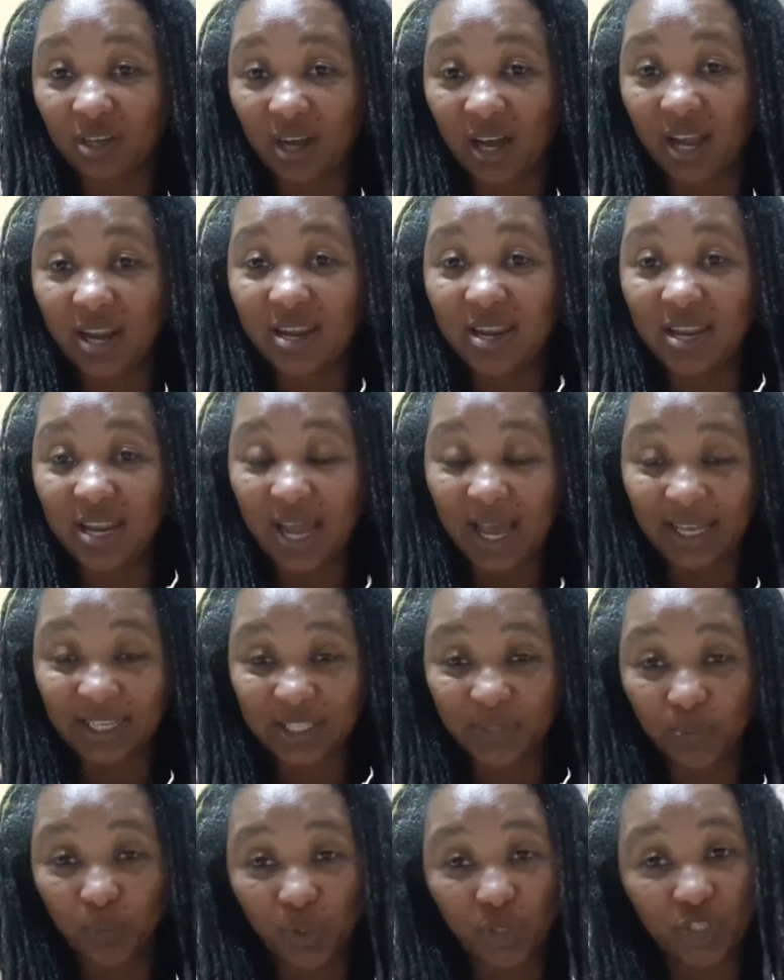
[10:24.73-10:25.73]
a
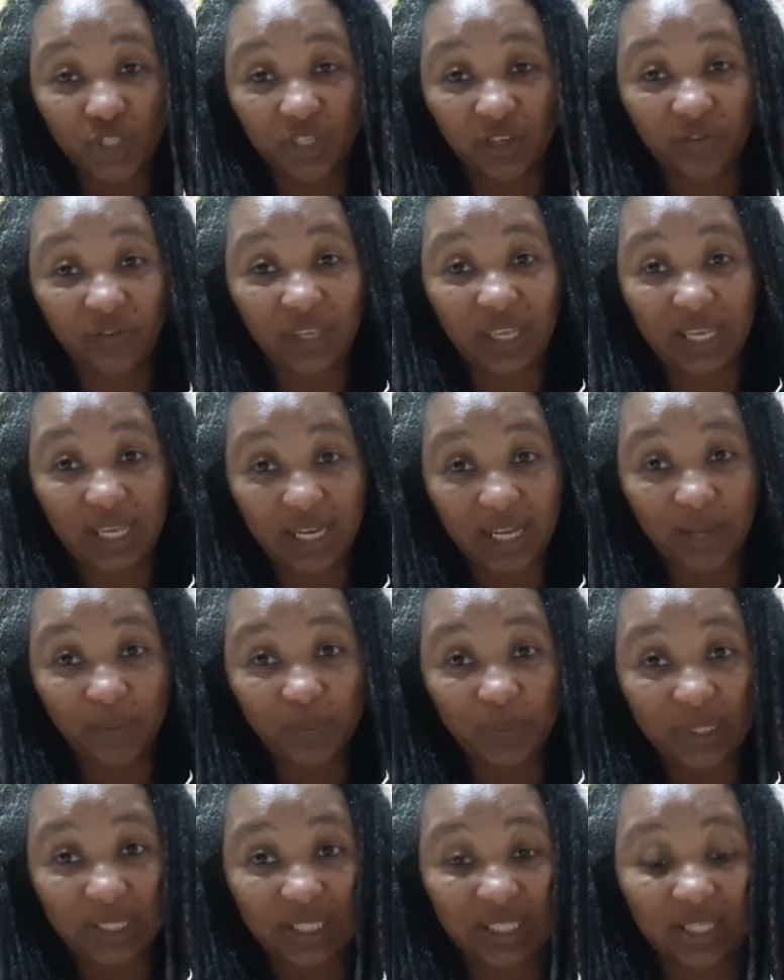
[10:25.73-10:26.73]
nice bunch of
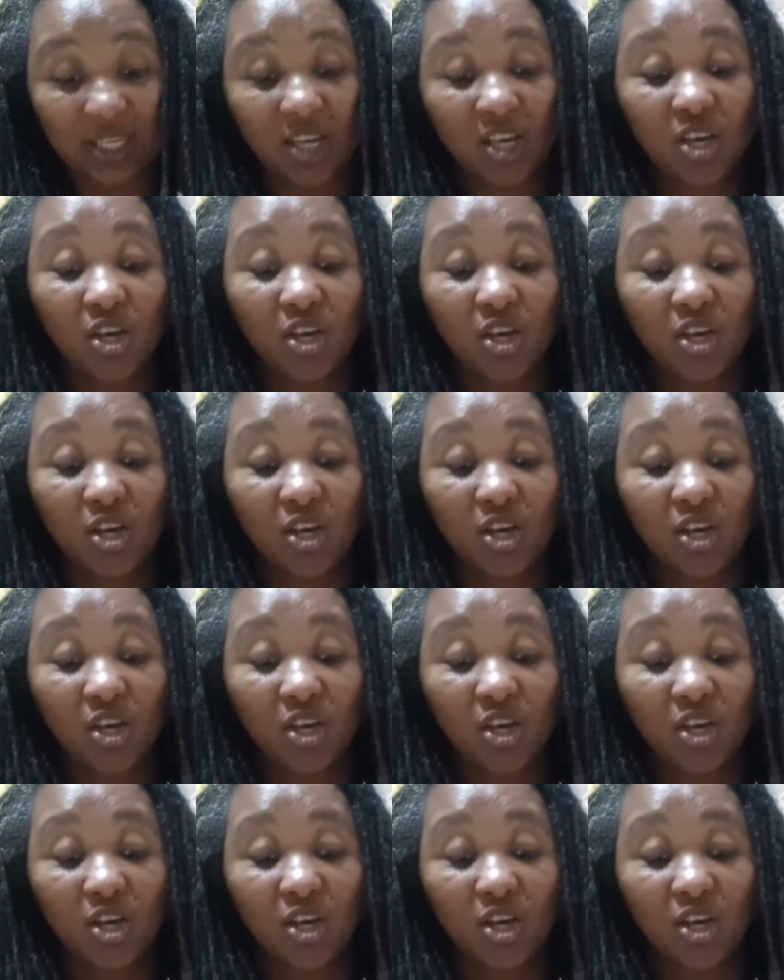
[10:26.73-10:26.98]
Guineps,